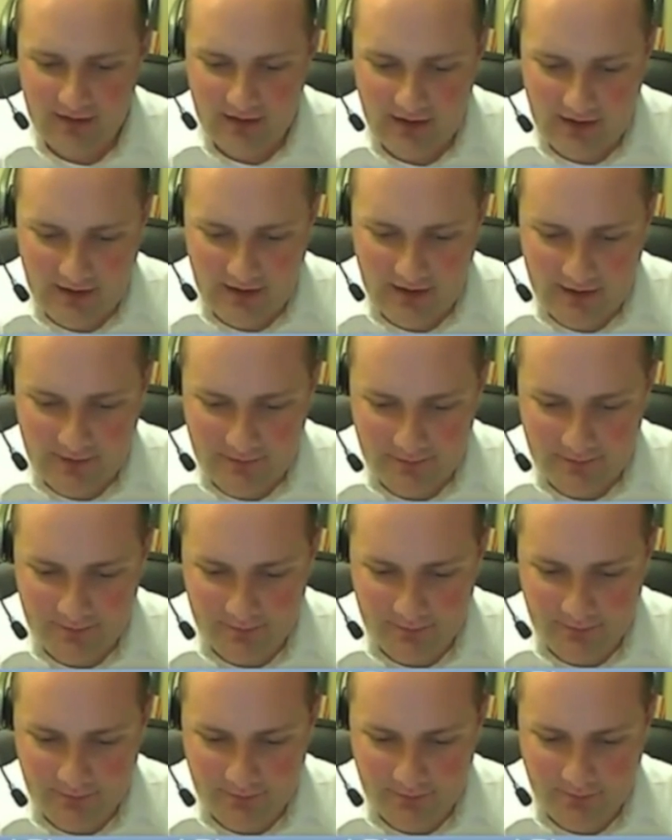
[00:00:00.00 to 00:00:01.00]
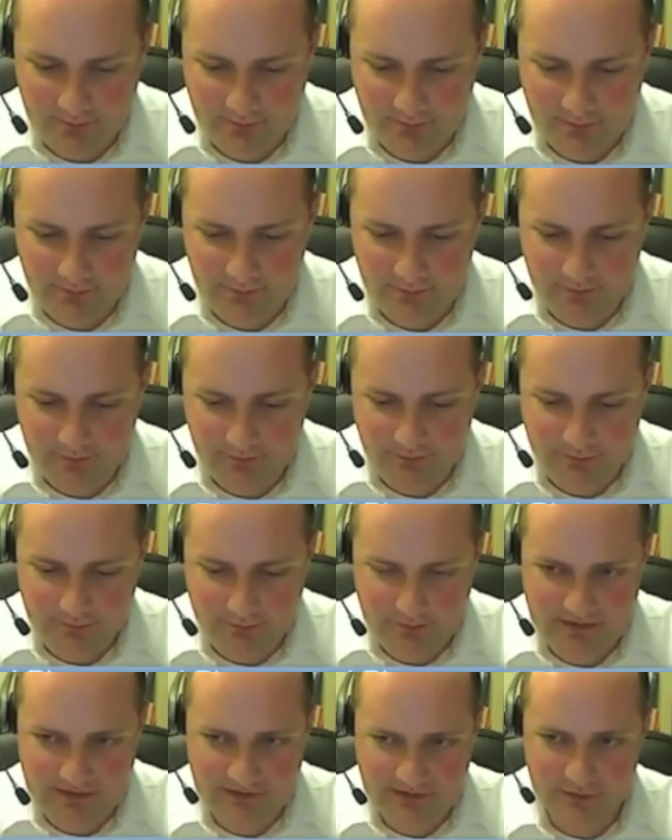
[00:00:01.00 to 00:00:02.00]
Um,
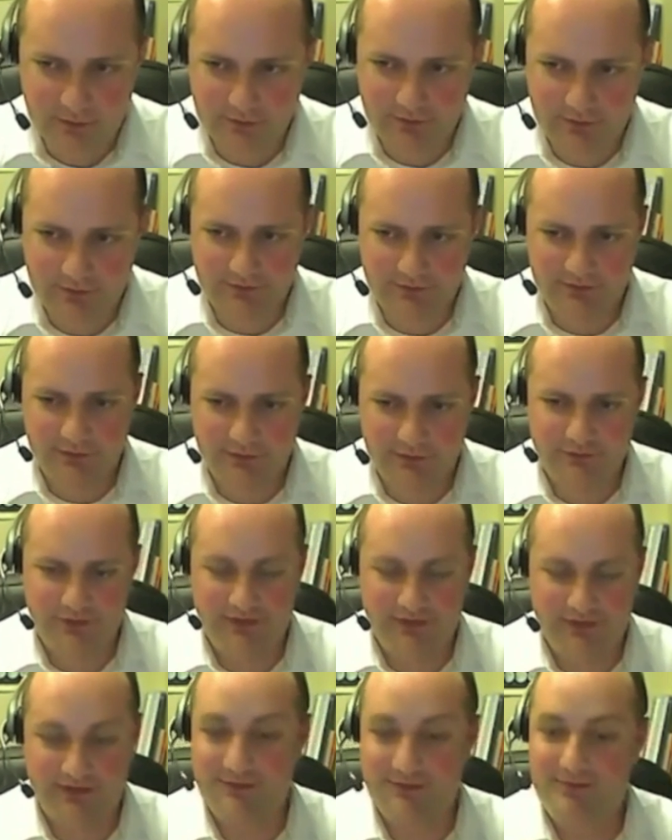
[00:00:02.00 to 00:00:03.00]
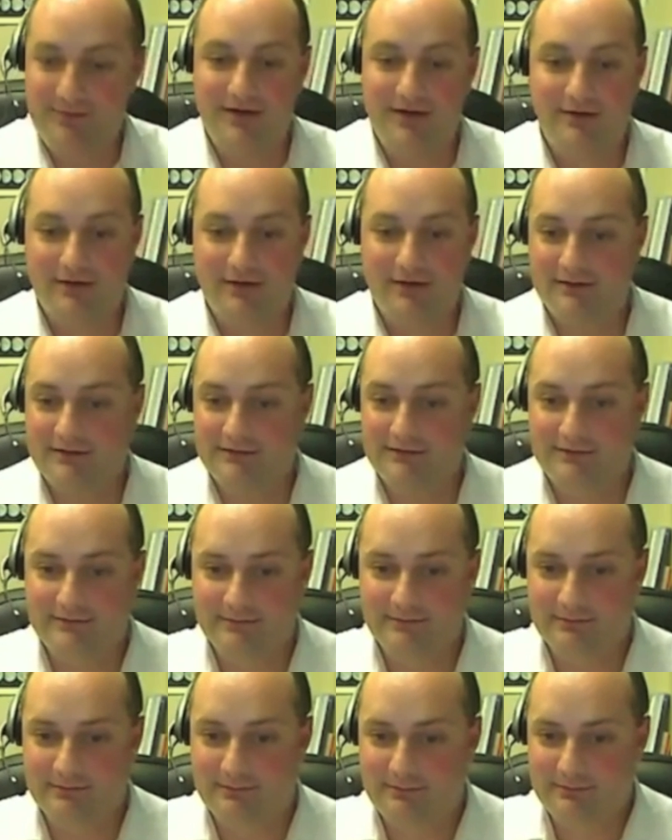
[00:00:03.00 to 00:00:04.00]
so you study impact cratering.
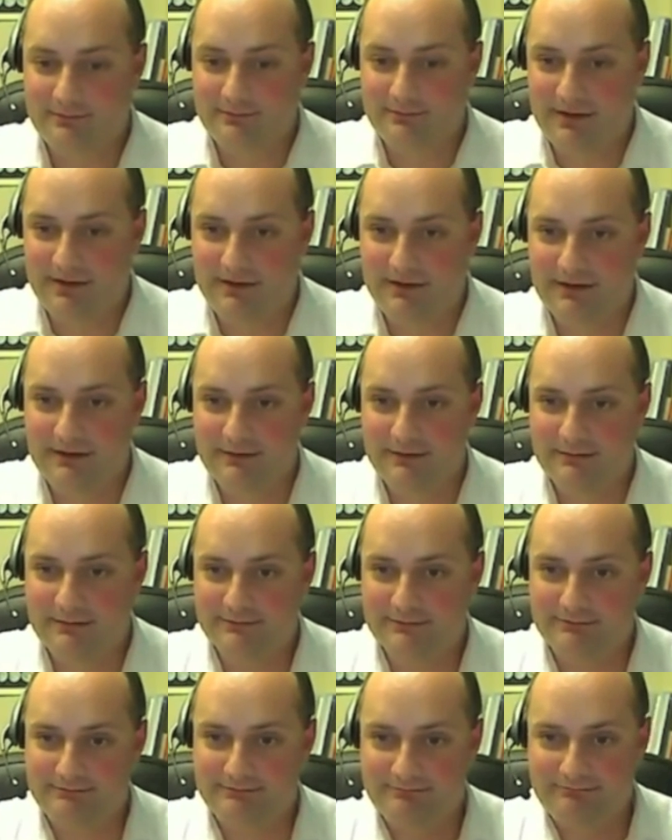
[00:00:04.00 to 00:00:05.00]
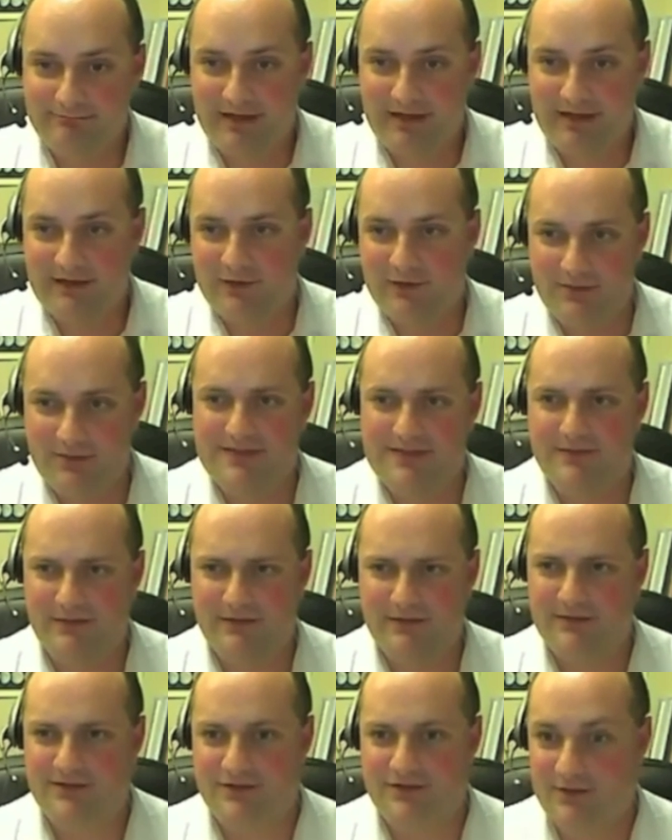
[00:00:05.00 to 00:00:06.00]
Um, I don't know
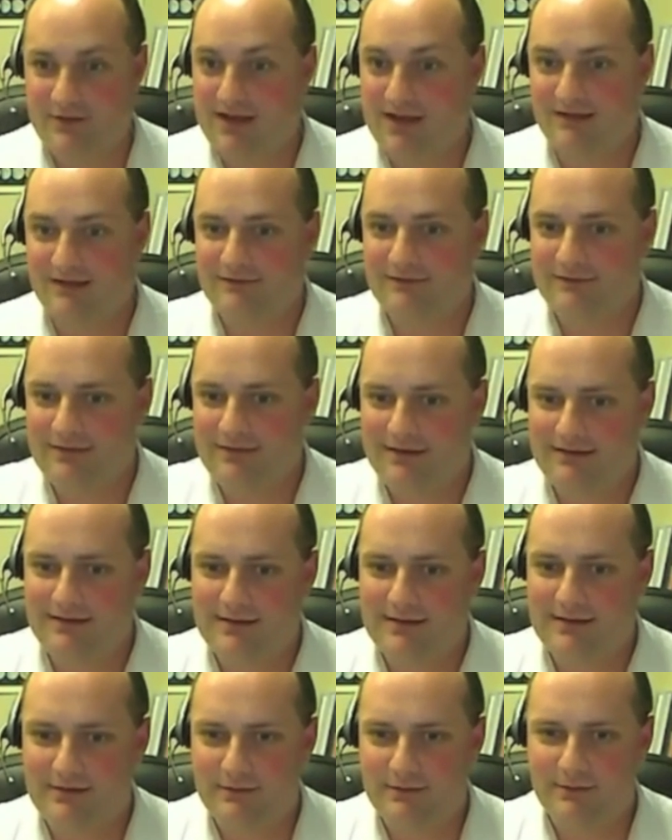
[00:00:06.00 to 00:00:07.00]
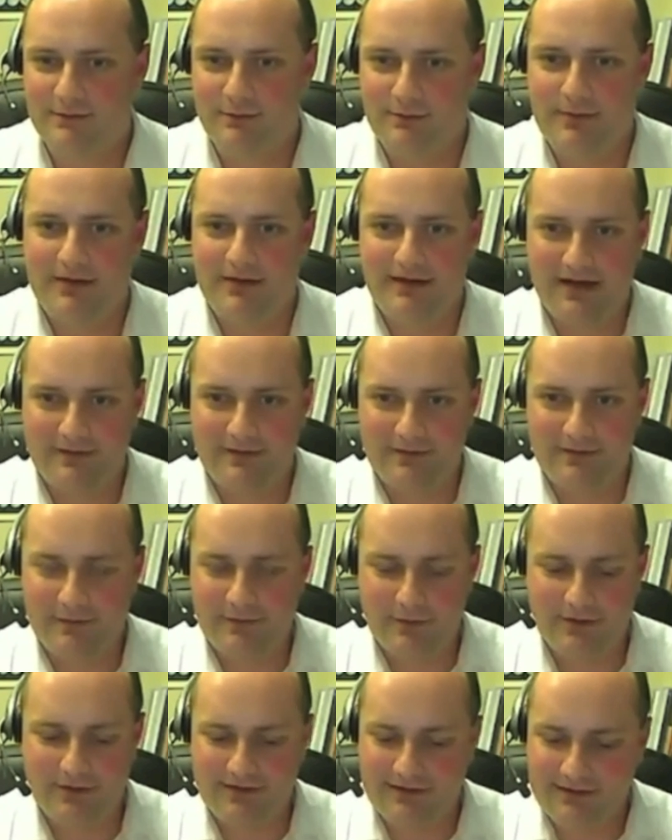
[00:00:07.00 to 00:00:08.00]
specifically what you have. That seems to have been kind of a
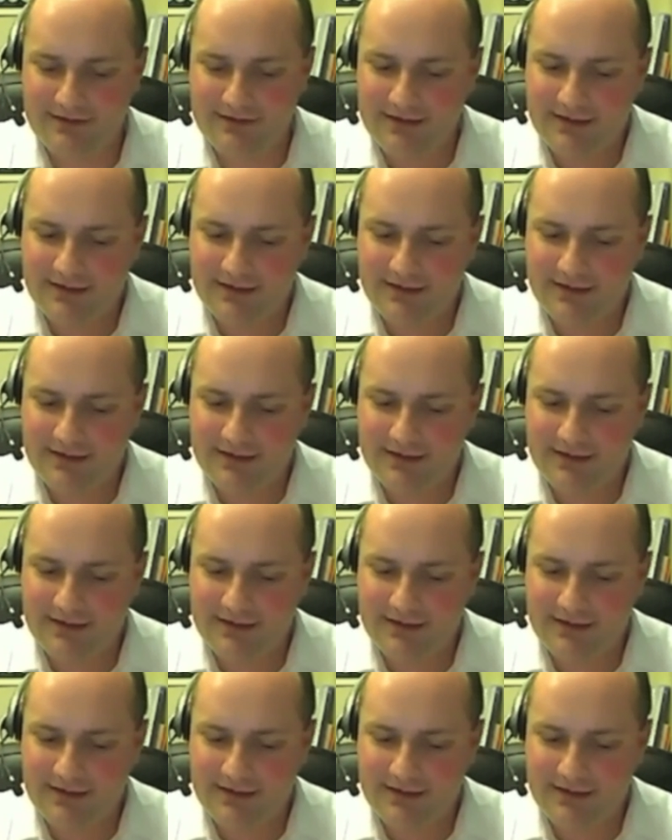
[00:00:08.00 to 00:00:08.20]
focus.